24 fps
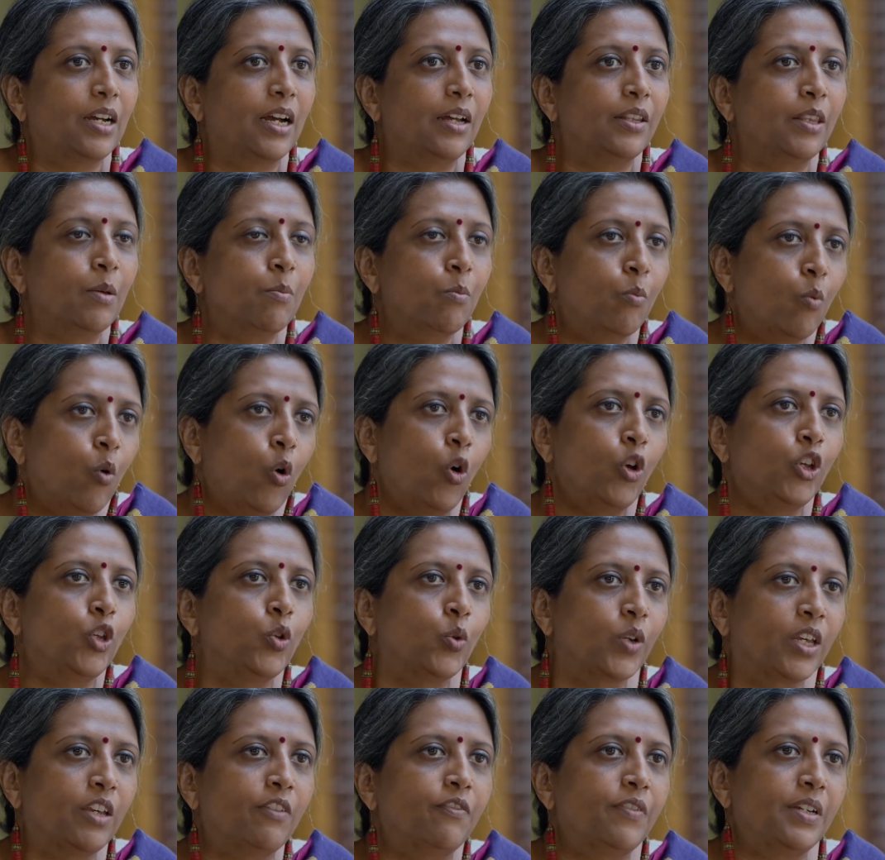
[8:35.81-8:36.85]
The more you
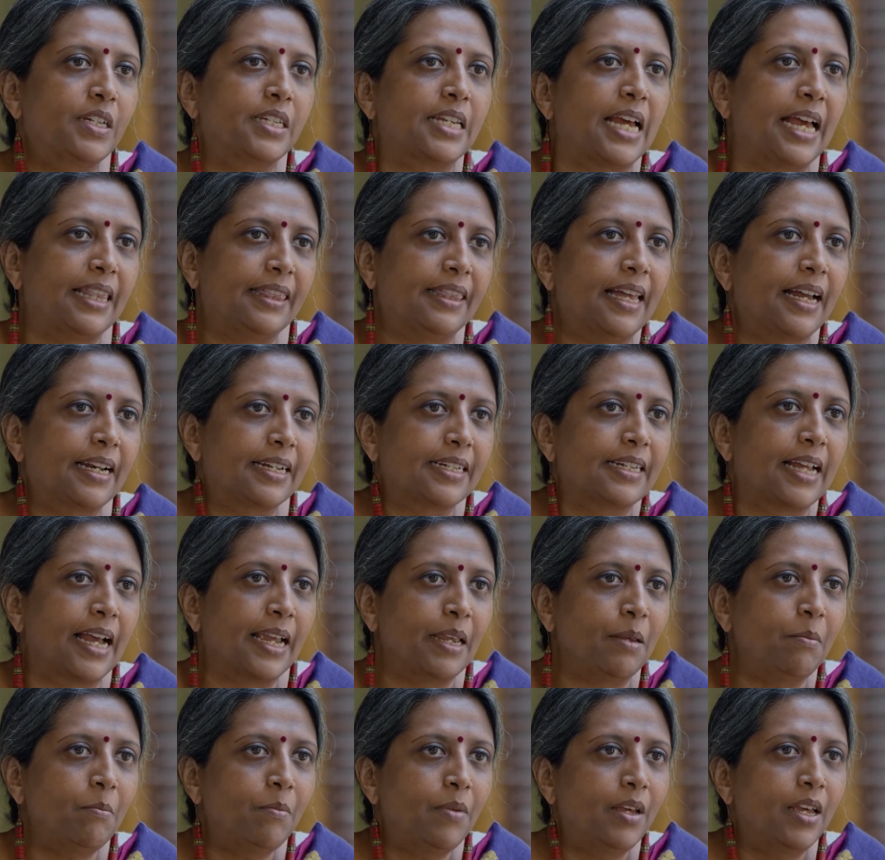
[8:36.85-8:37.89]
give it at that
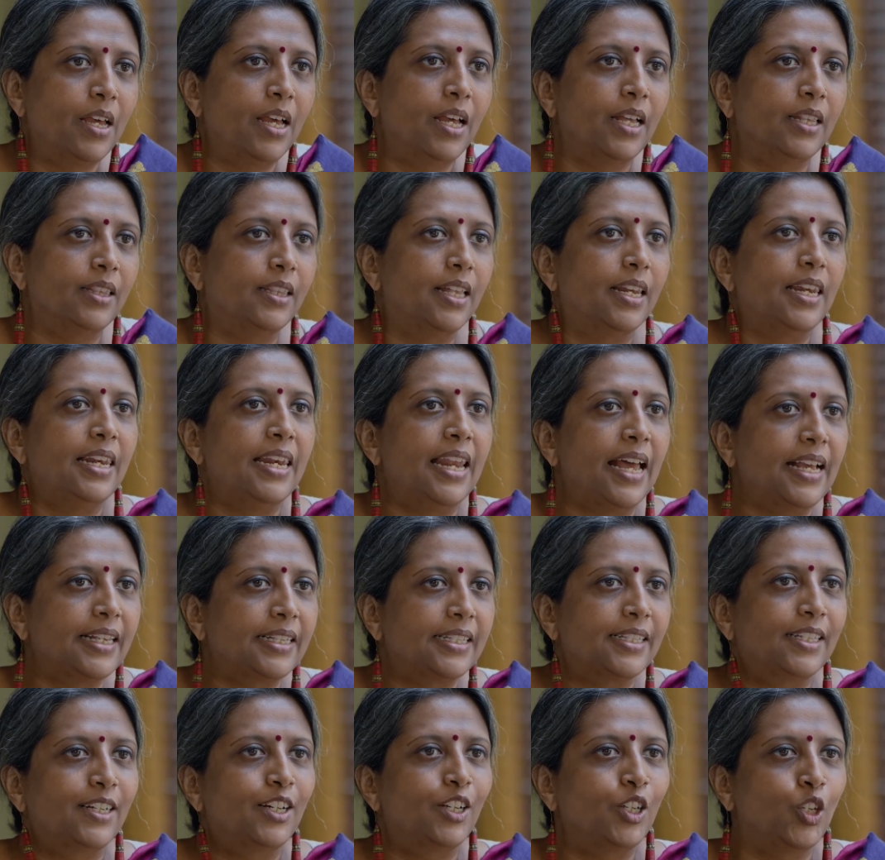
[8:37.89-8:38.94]
time, the
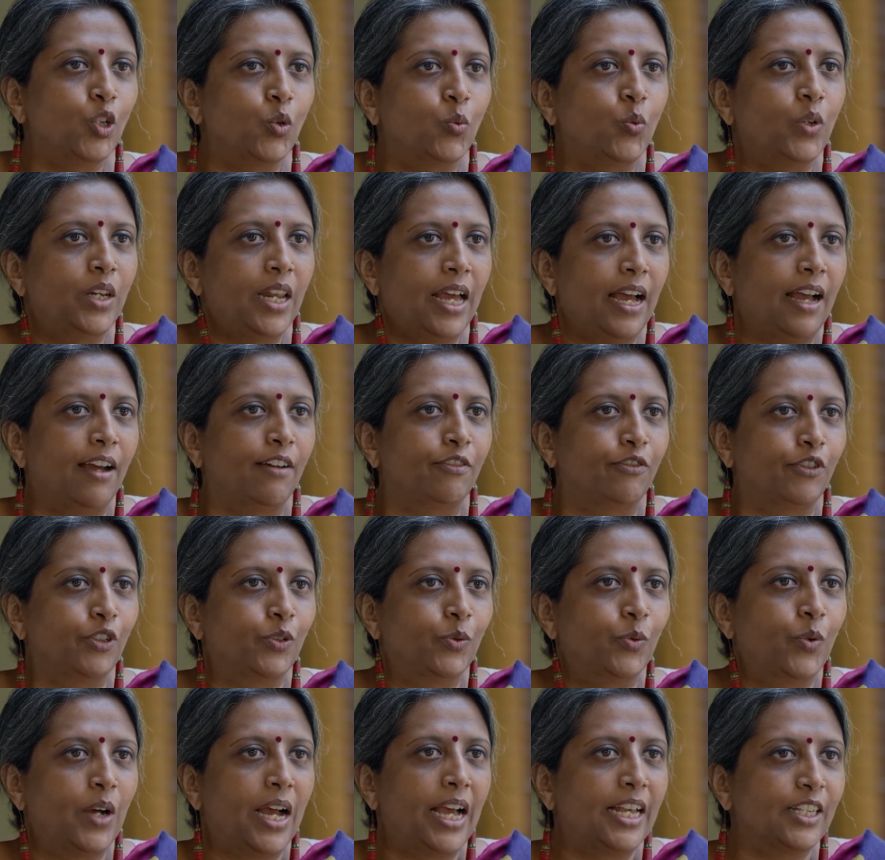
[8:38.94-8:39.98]
lesser you will have
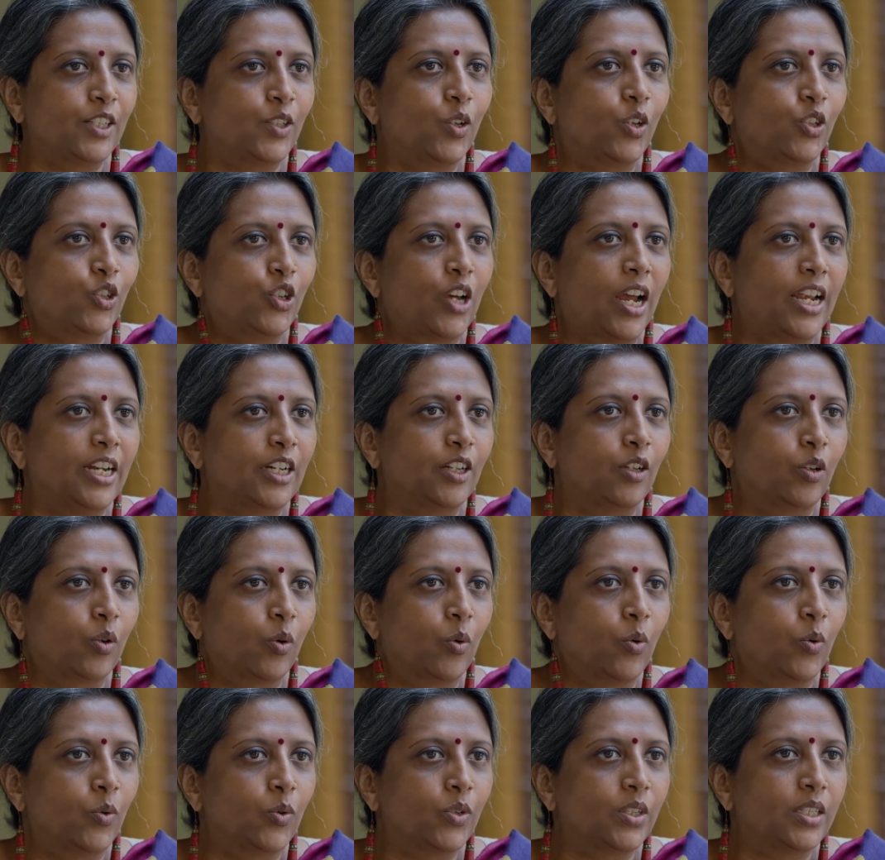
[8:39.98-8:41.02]
to, as your child
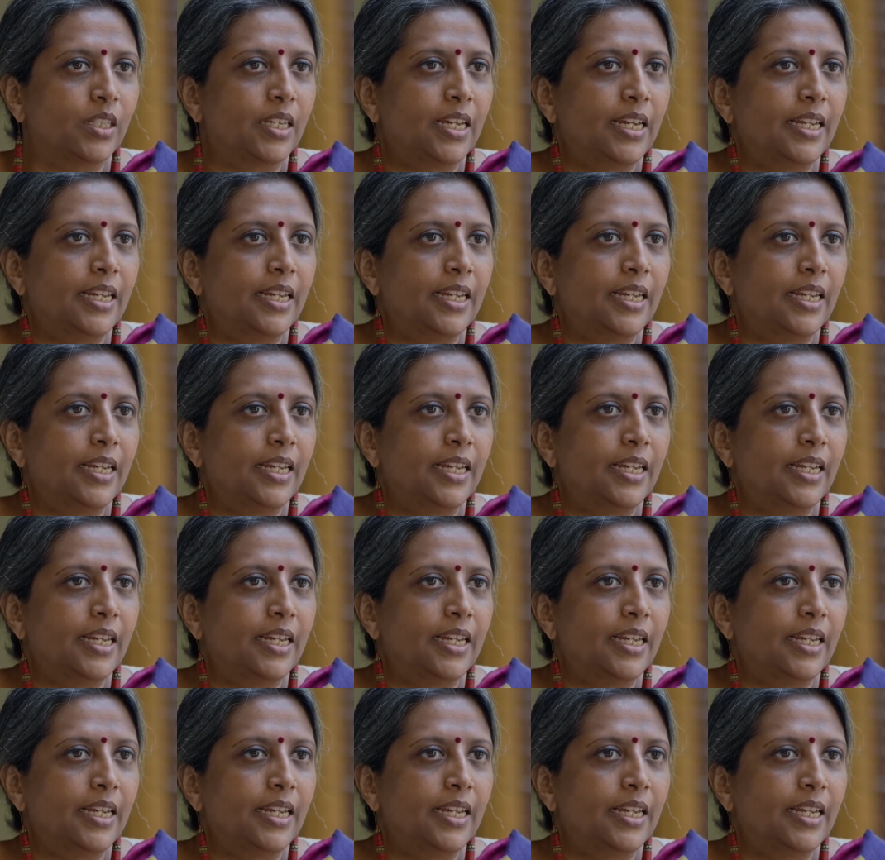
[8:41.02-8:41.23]
grows.